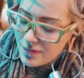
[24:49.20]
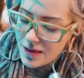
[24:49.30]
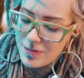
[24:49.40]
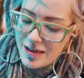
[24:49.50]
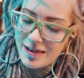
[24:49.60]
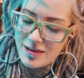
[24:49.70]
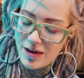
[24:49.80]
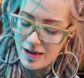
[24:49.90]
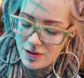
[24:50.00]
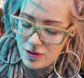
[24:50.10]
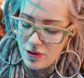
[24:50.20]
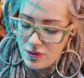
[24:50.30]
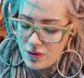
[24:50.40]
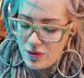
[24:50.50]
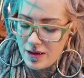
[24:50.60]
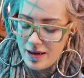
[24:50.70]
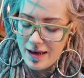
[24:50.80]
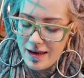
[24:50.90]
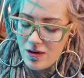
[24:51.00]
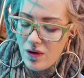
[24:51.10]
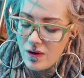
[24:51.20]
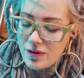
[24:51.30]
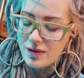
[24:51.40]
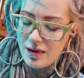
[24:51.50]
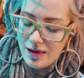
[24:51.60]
but I try to don't cook it that long.